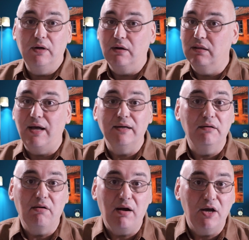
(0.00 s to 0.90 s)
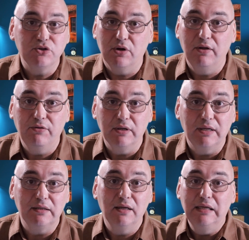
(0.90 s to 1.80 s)
a clogged garage or anything
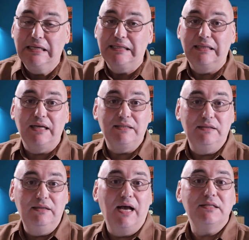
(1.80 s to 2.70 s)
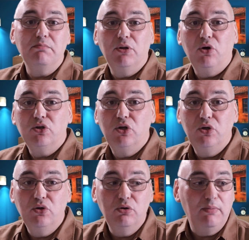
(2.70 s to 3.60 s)
that doesn't belong to
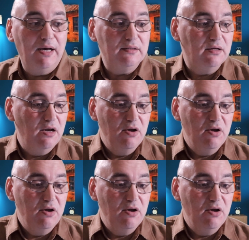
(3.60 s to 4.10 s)
you, but